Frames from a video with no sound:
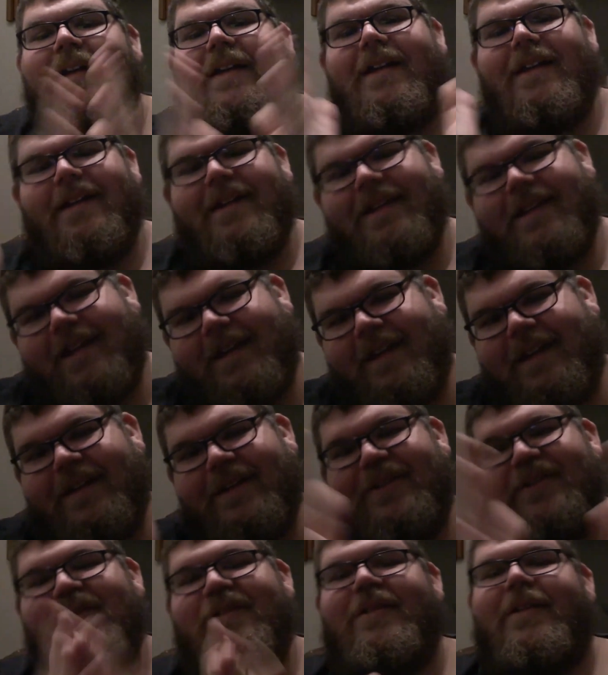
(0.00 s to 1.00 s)

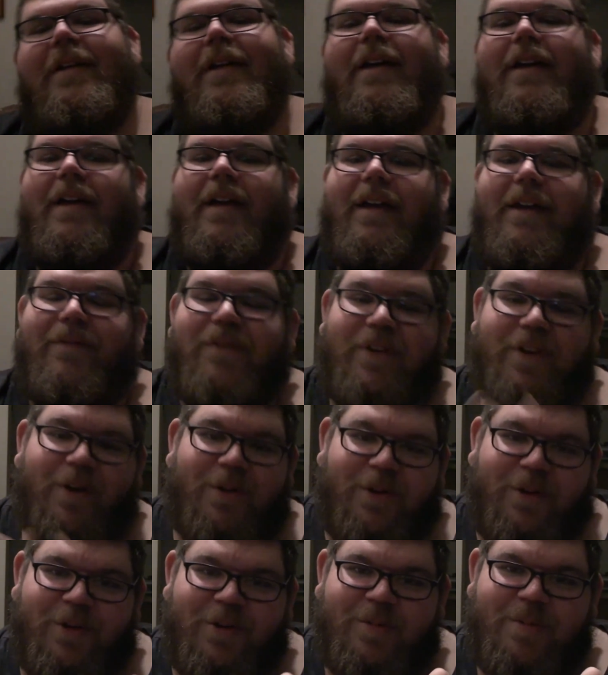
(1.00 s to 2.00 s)
Kids, if you don't
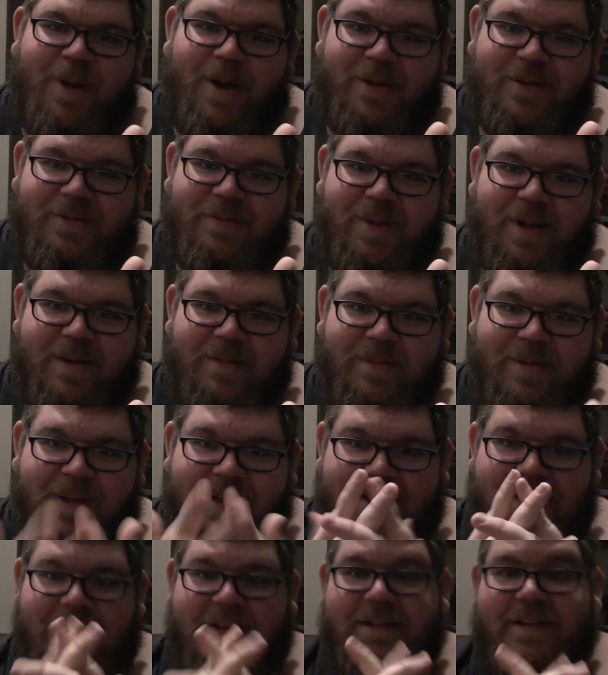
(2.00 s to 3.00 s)
know who Mom's
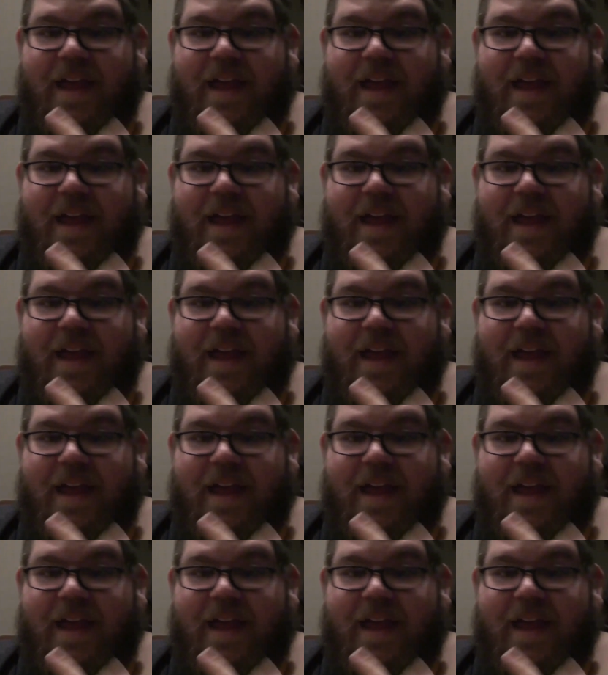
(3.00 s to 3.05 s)
Mabley is,